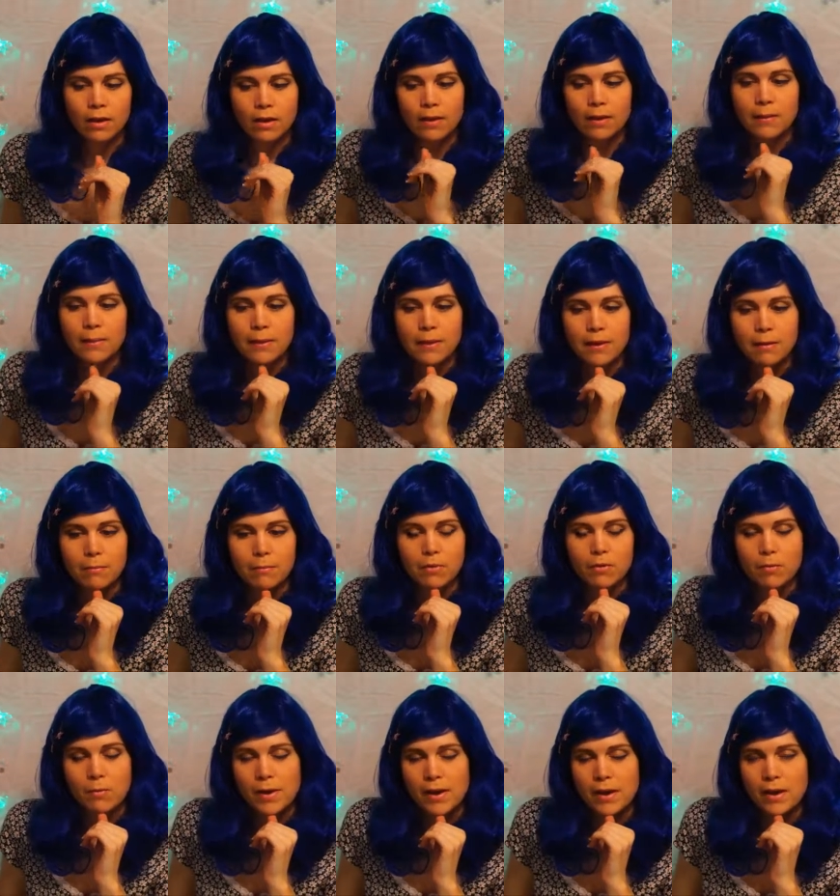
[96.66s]
And then
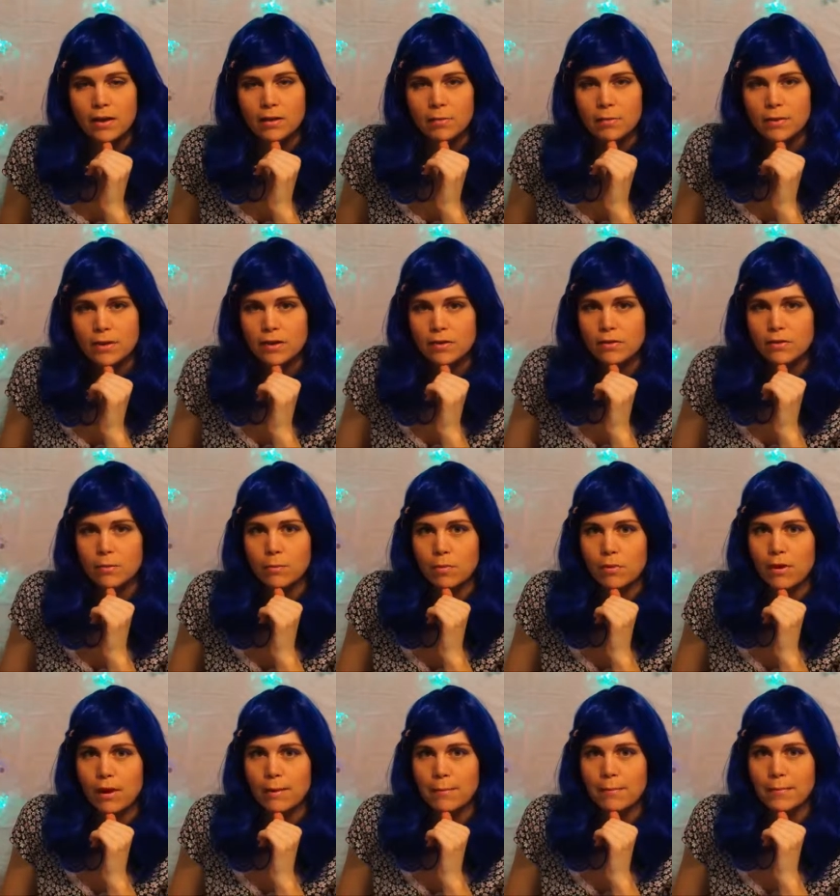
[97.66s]
most of my cosplays are
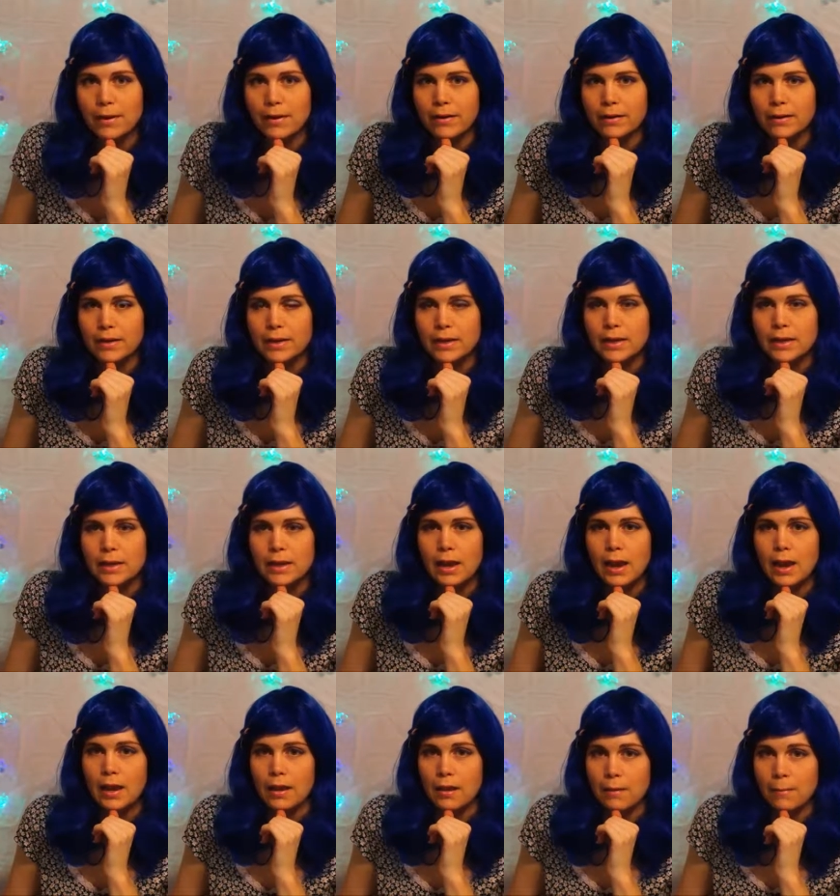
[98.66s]

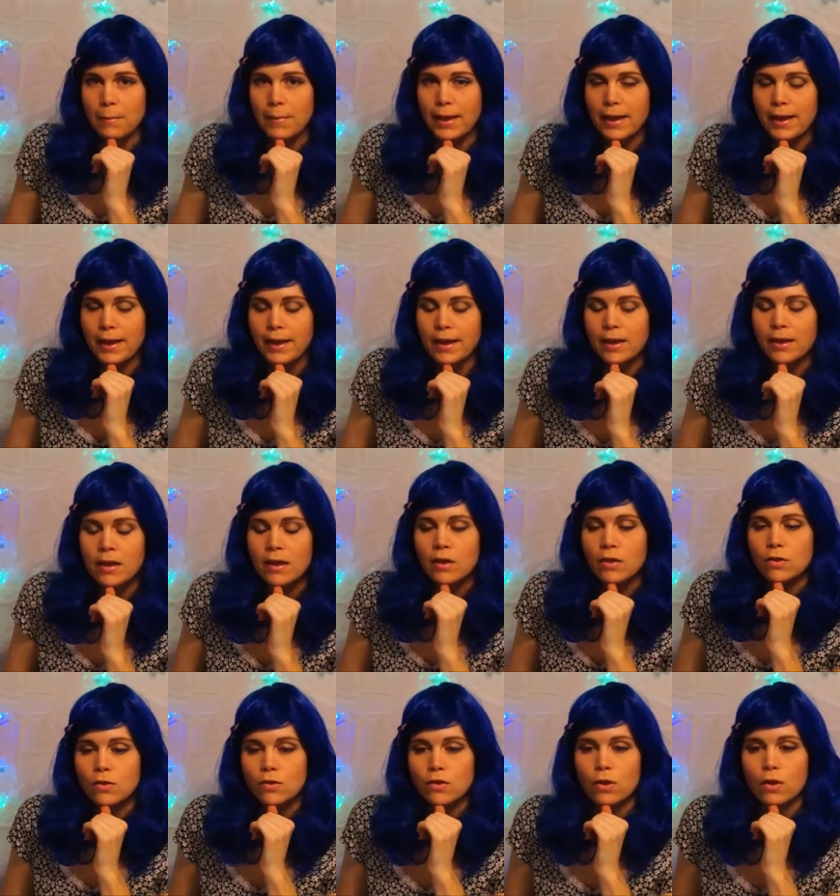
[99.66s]
primarily anime.
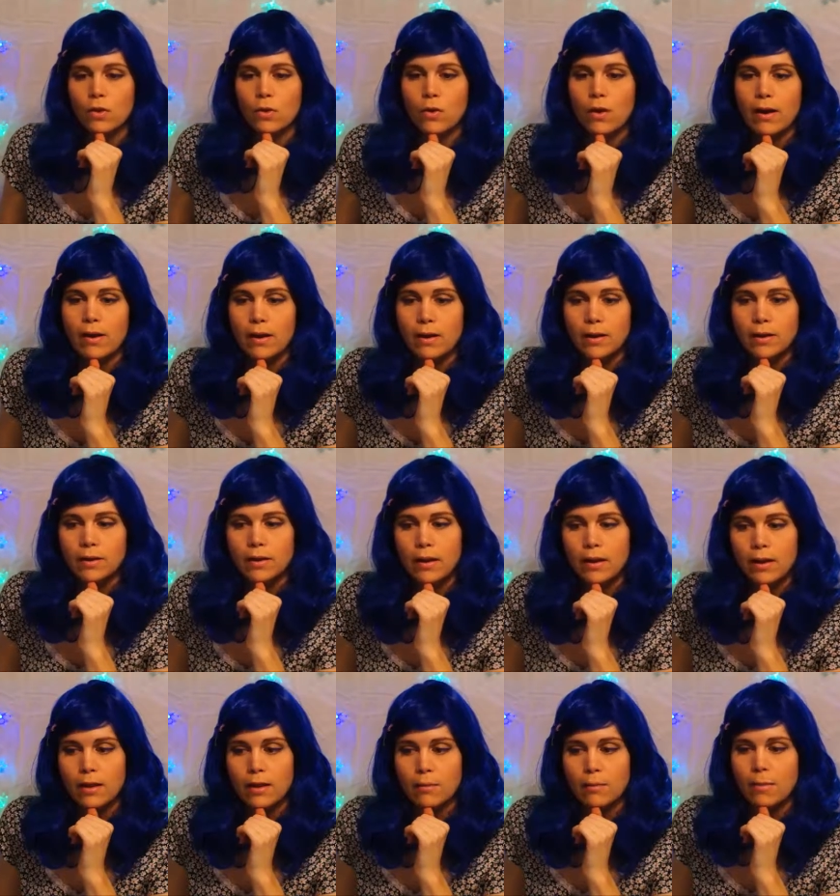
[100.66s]
So I got into
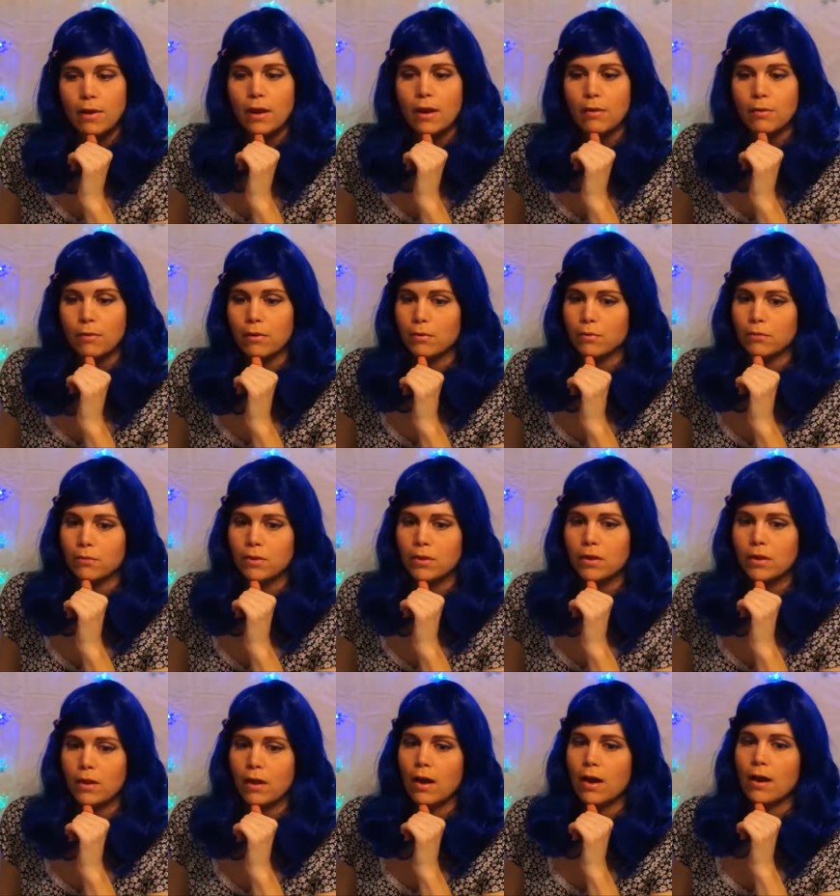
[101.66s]
anime when I was
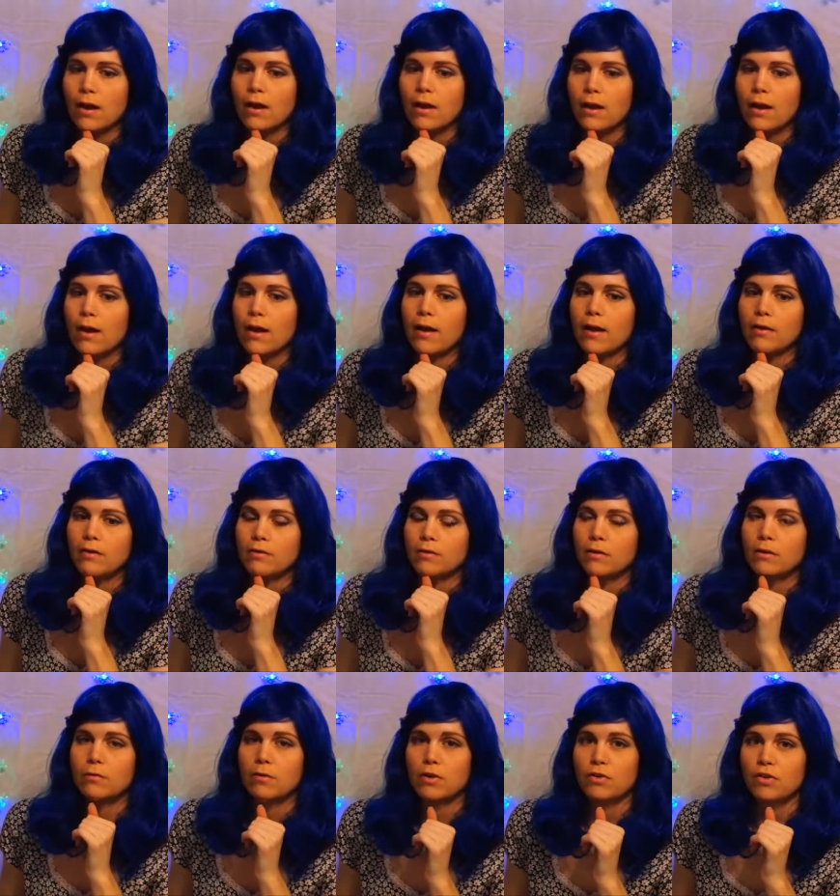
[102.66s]
really young. I
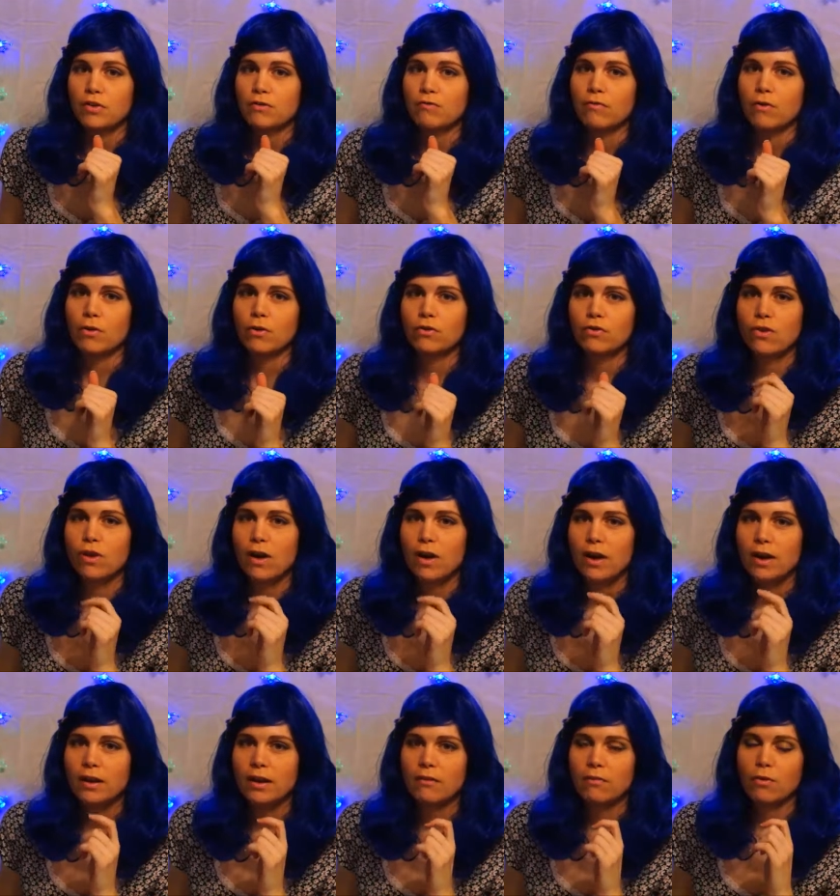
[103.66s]
started watching
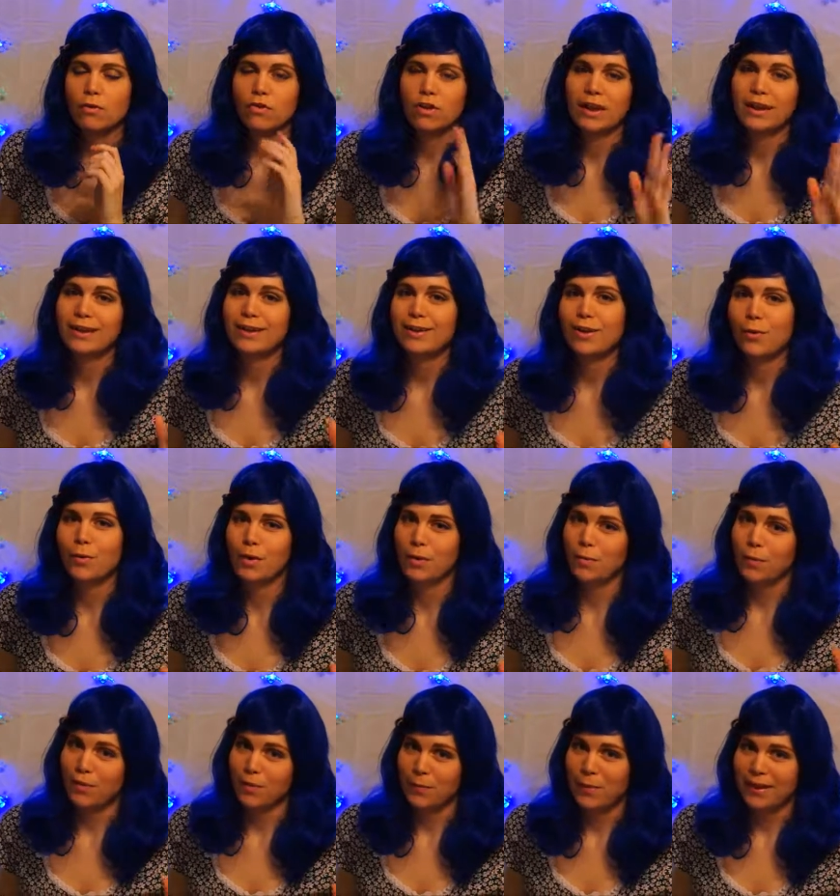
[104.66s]
Voltron. Of course, I didn't know what it
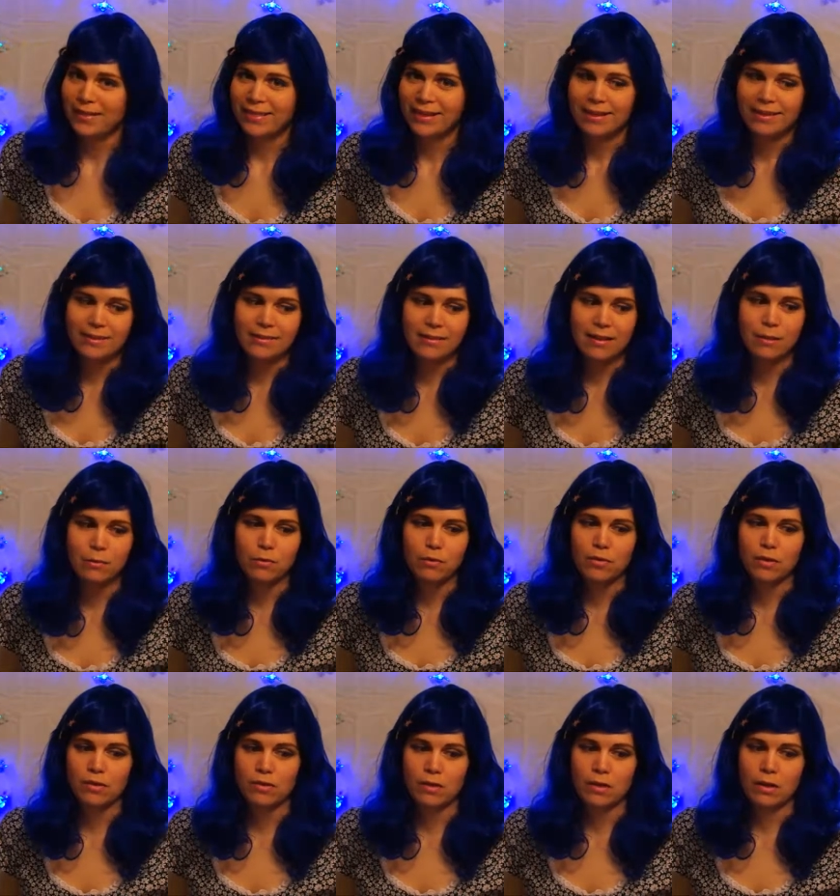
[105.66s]
was back then because I was
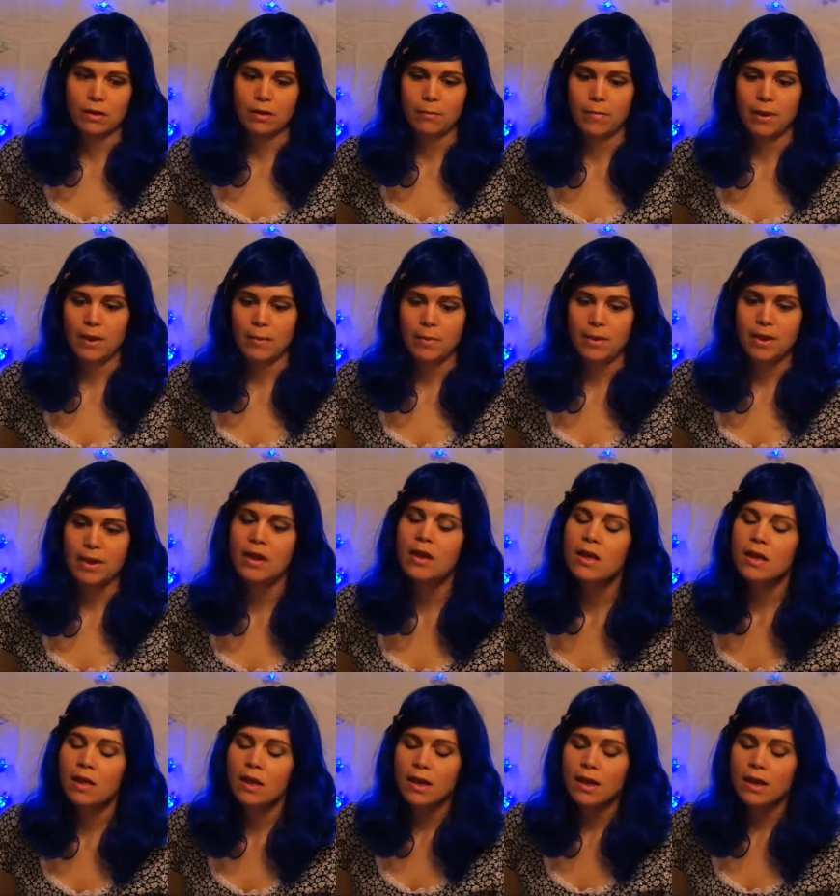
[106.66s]
just like a baby.